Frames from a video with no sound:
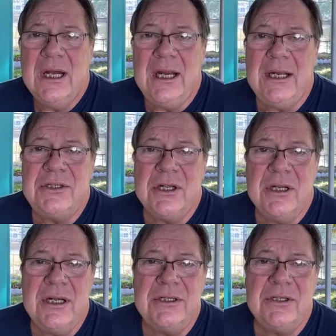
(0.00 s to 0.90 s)

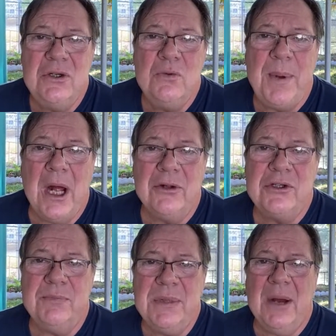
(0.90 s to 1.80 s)
It's New
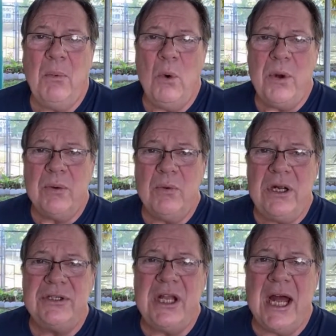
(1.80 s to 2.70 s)
Belgium, yeah. Well, what
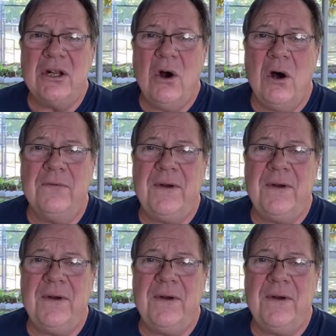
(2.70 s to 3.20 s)
is that called?